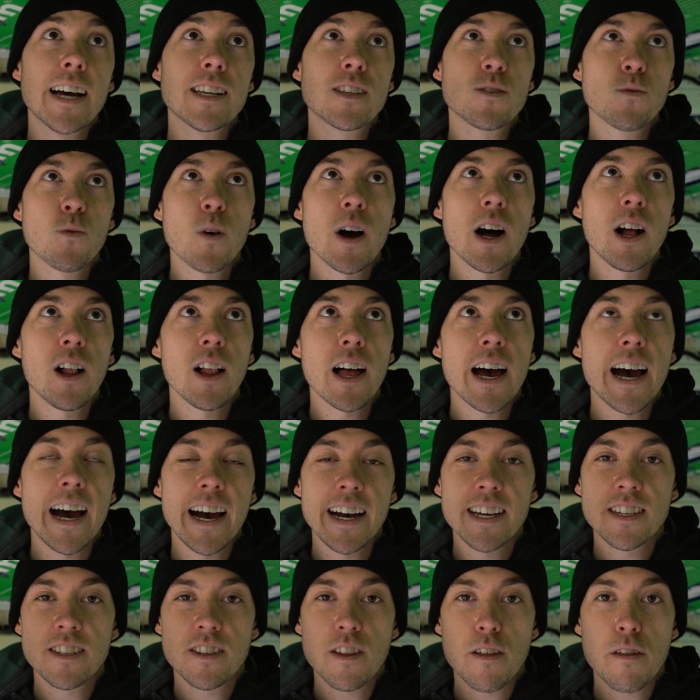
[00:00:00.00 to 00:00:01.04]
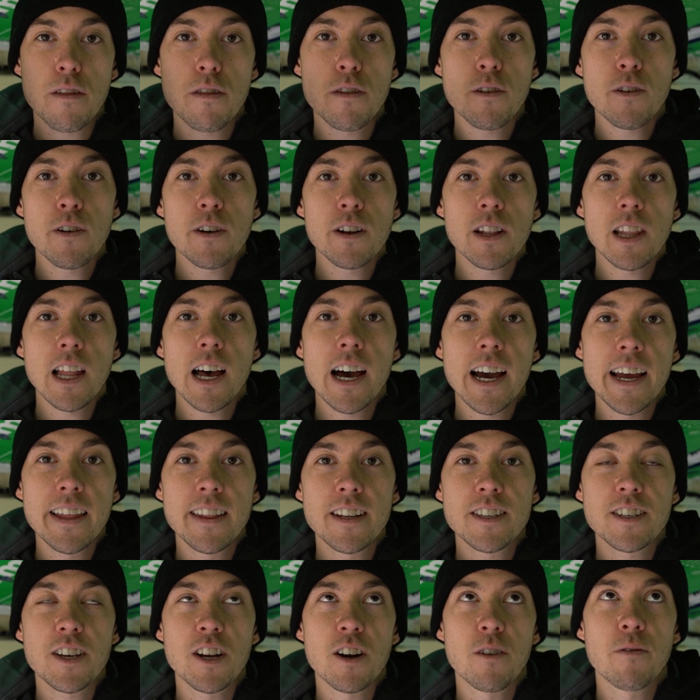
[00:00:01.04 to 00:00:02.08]
as well as the third line
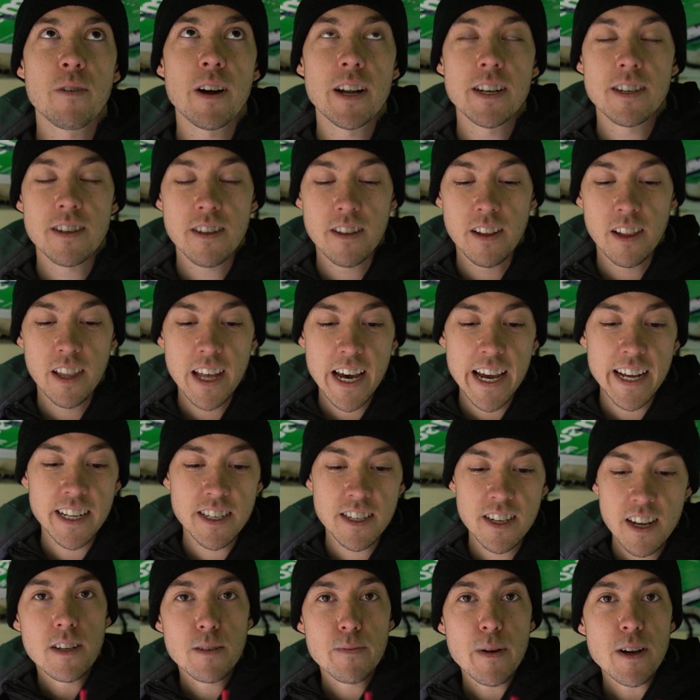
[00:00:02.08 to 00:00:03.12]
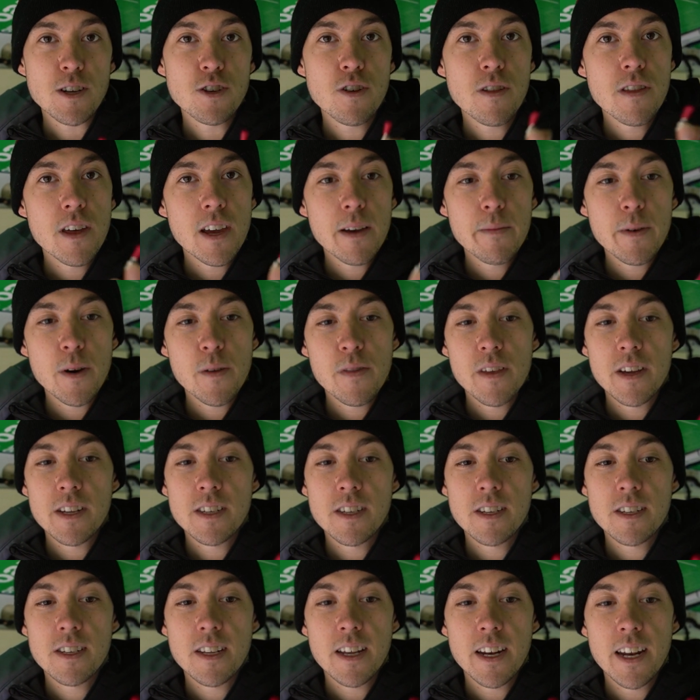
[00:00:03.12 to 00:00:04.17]
that's gonna run to the lights. The special thing about
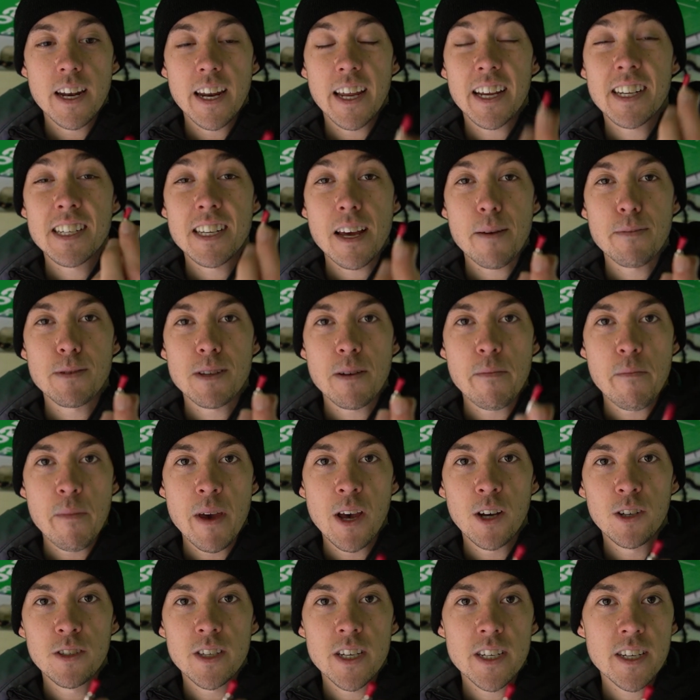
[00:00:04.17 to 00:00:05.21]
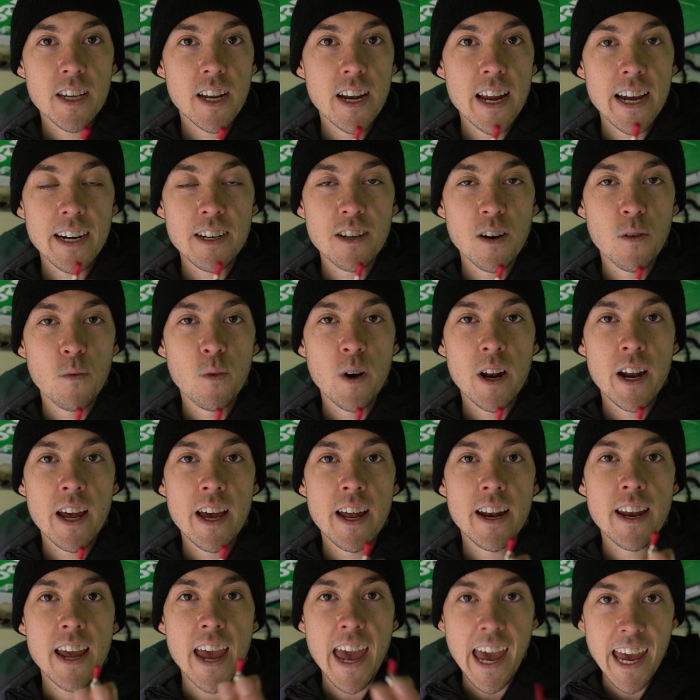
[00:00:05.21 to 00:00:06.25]
this is that it accepts a male disconnect on one
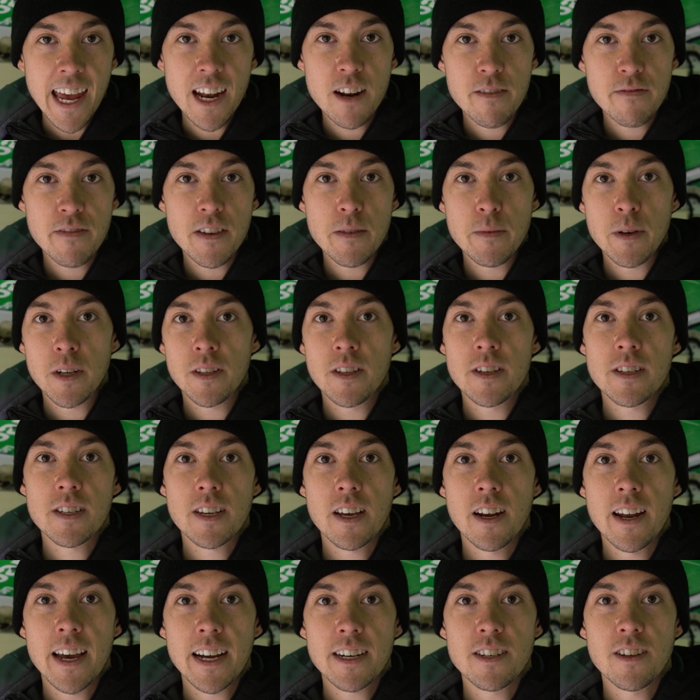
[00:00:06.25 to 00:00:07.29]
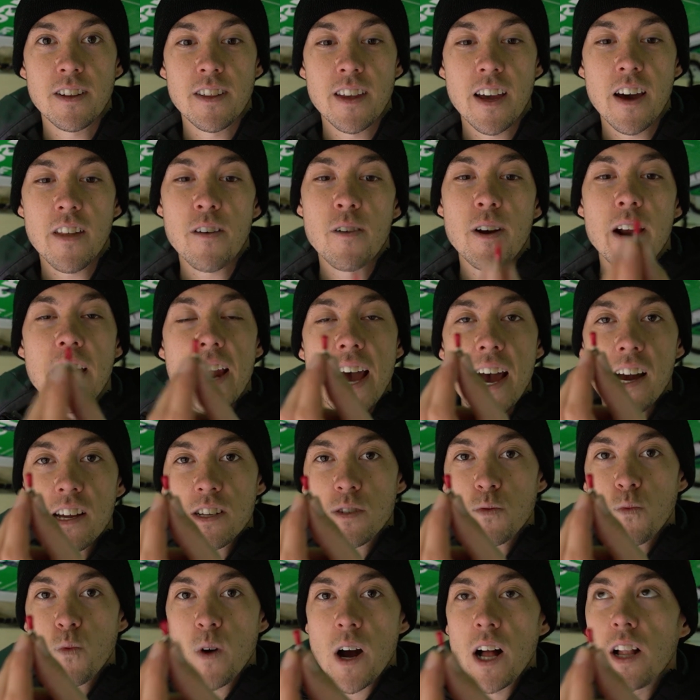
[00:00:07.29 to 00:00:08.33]
end and a female disconnect on the other end,
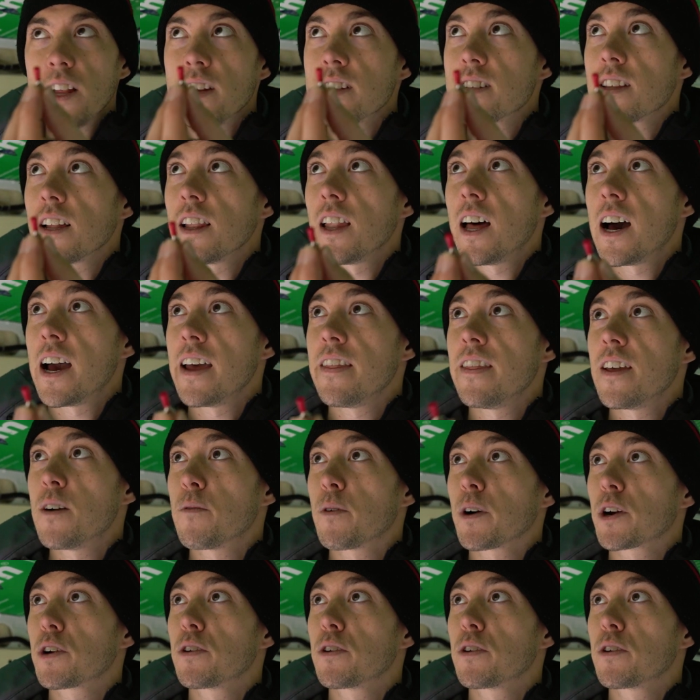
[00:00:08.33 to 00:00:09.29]
as well as the line that we're